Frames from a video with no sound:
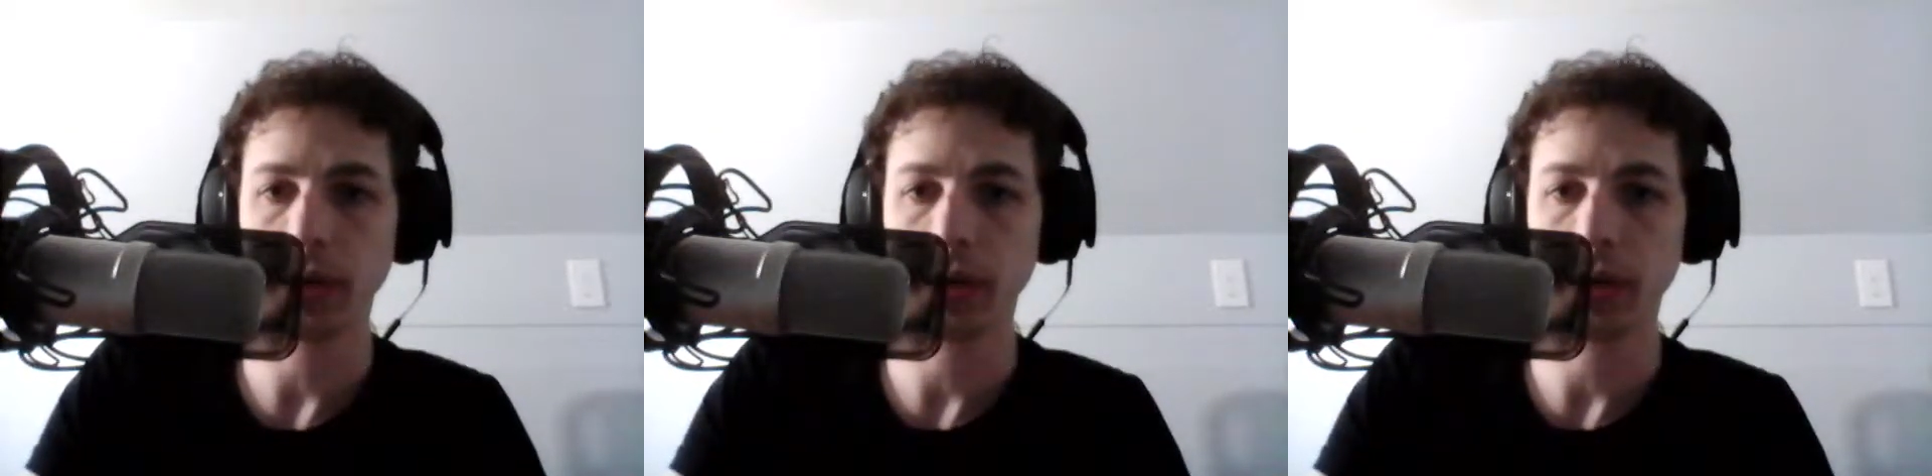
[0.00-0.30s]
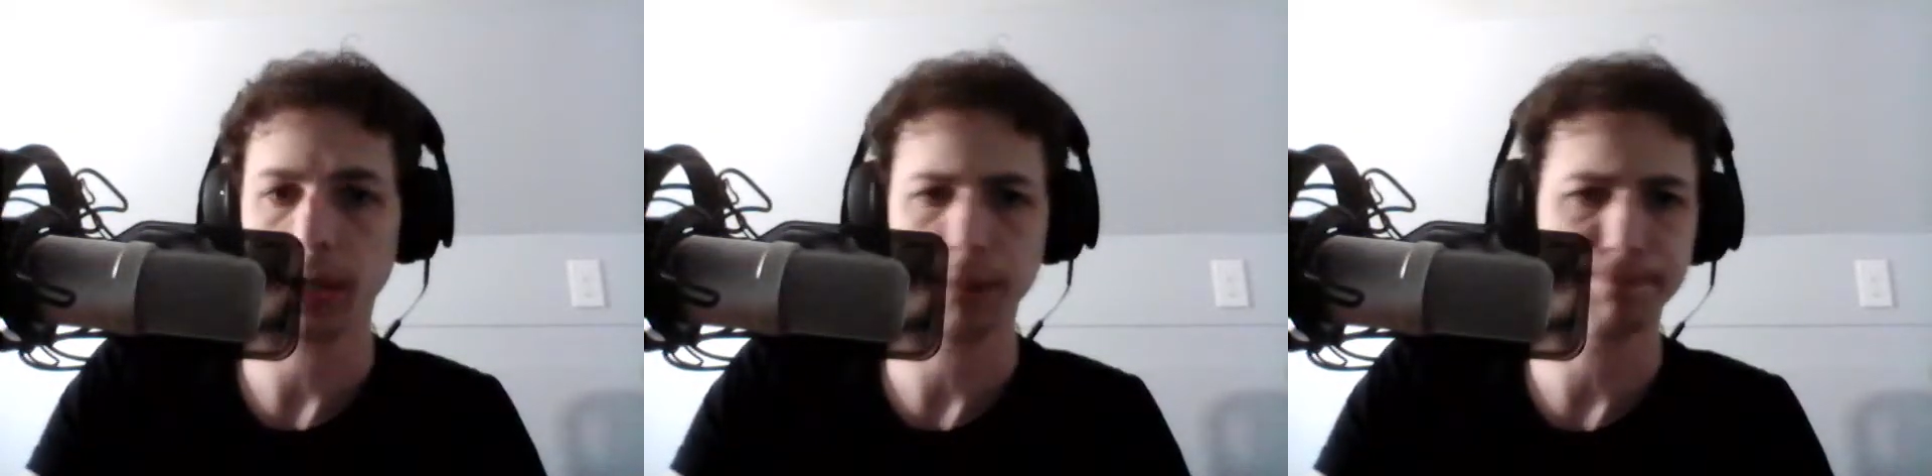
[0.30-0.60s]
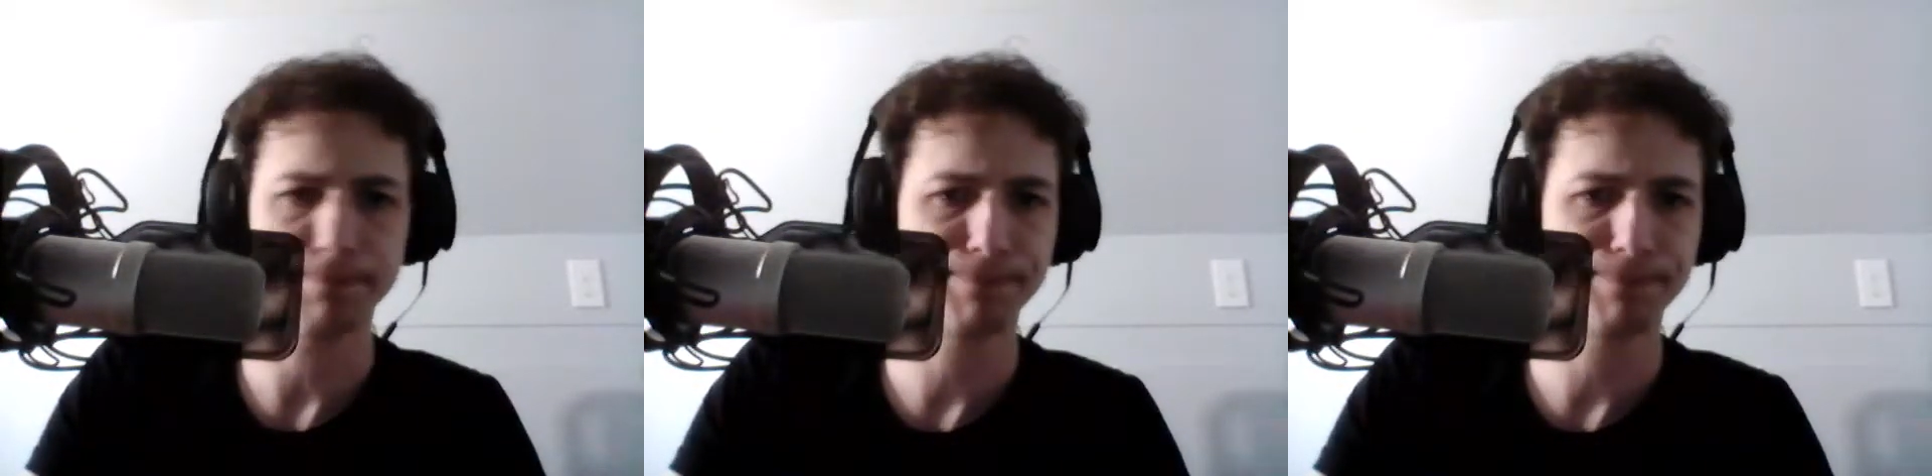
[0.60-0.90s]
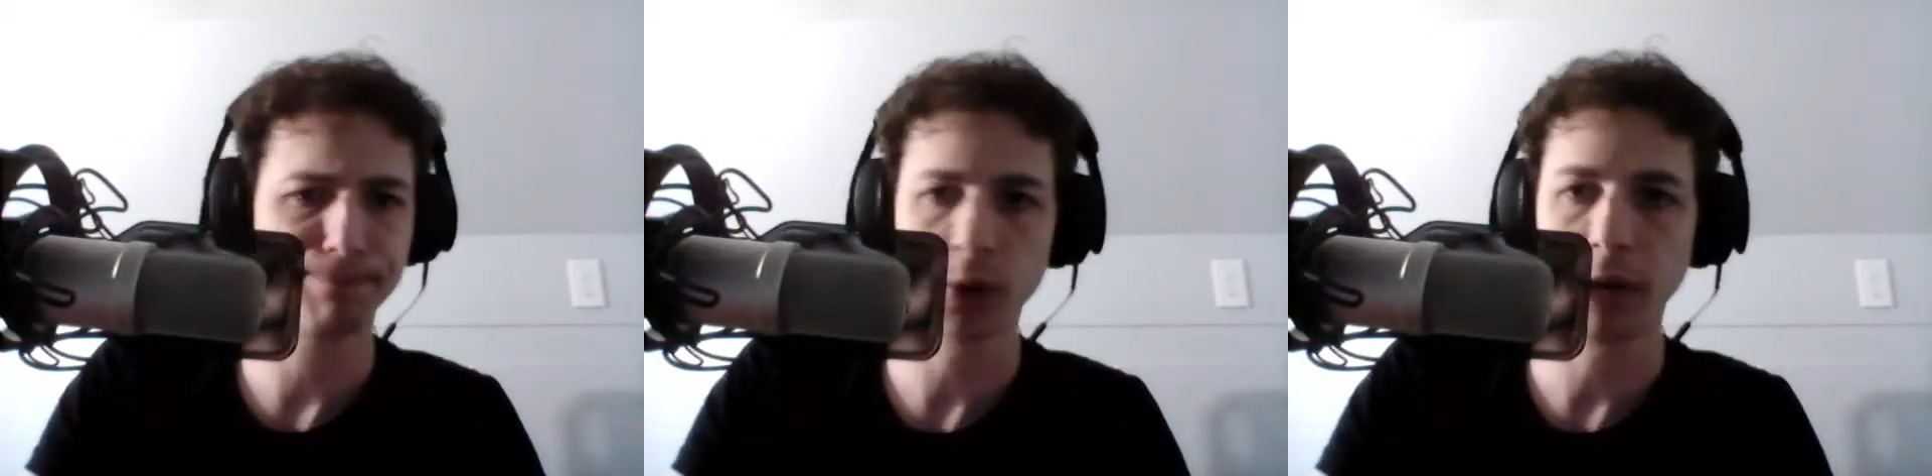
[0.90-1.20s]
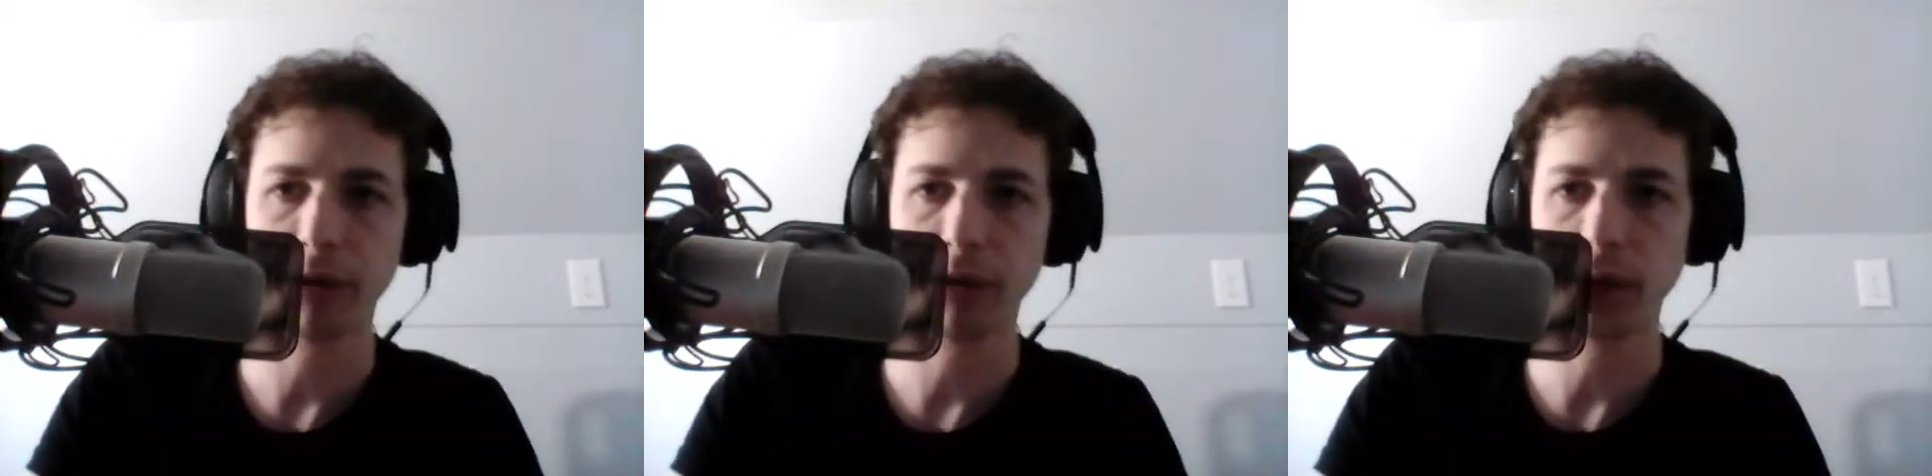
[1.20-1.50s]
trying to
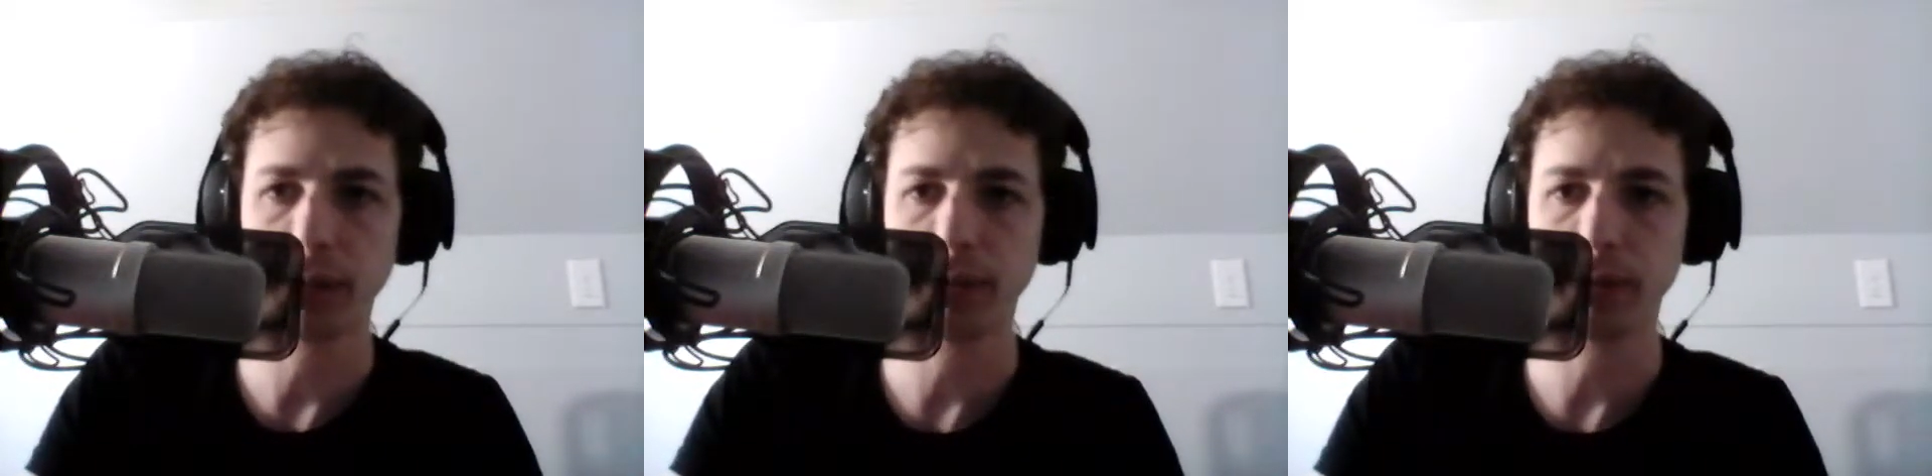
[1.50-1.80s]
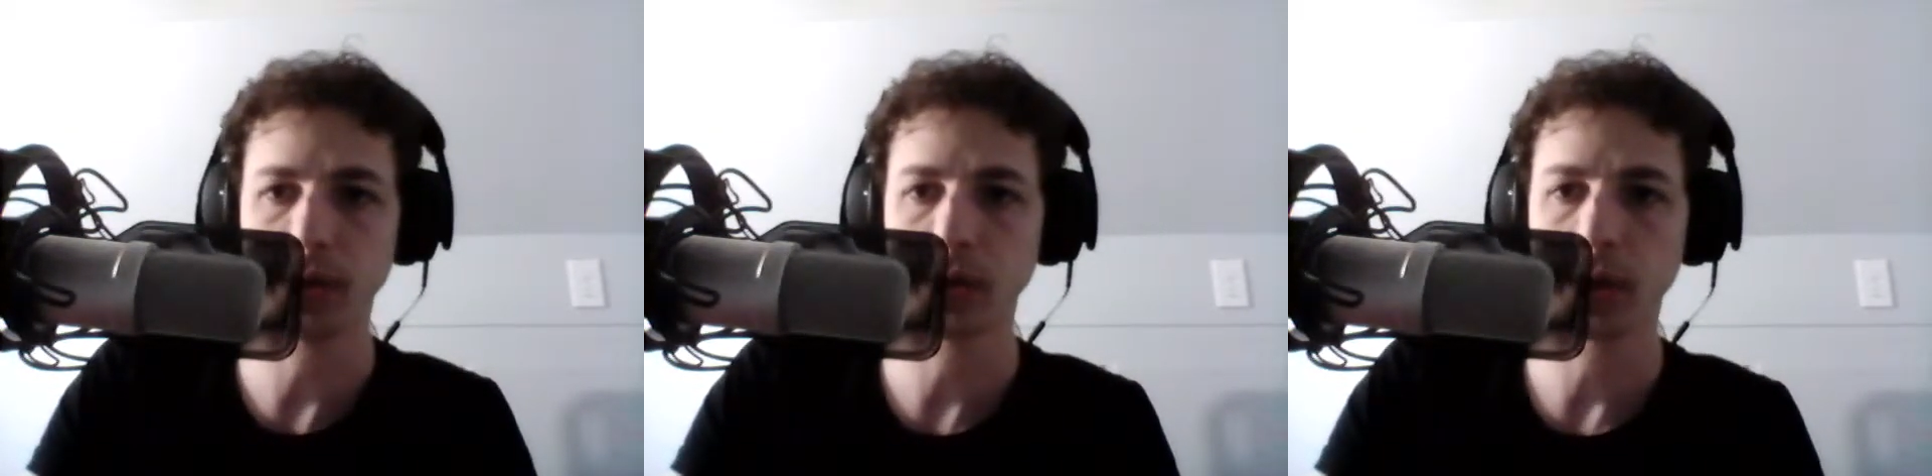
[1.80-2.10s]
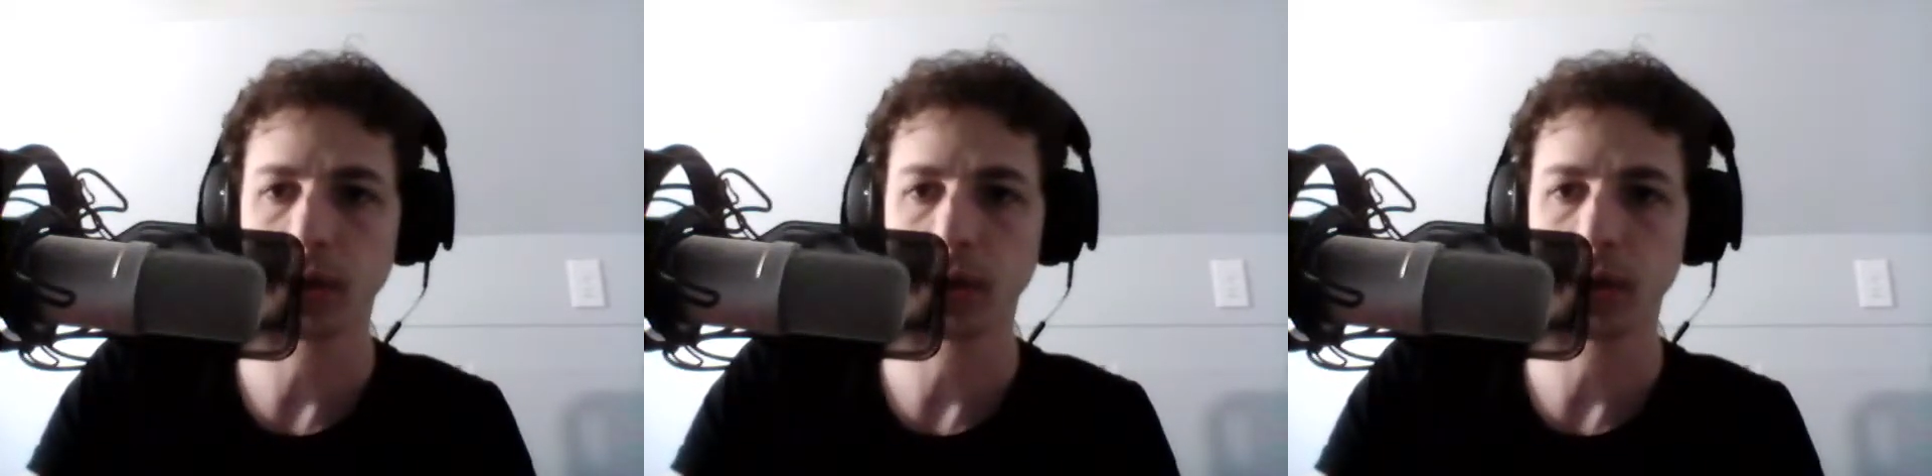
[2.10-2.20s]
finish up this